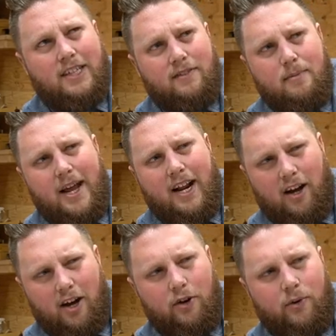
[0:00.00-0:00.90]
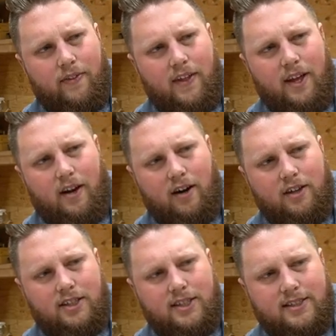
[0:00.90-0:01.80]
of about a hundred that are
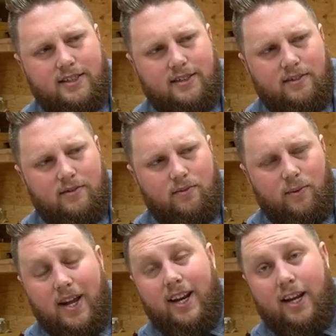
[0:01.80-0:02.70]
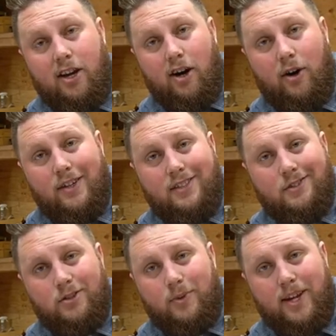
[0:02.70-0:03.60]
just ready to go as soon
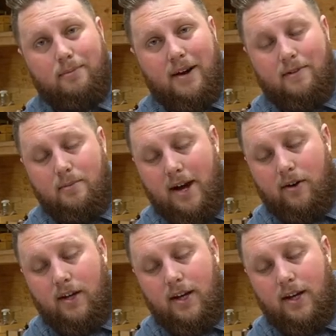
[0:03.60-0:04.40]
as we can buff them out.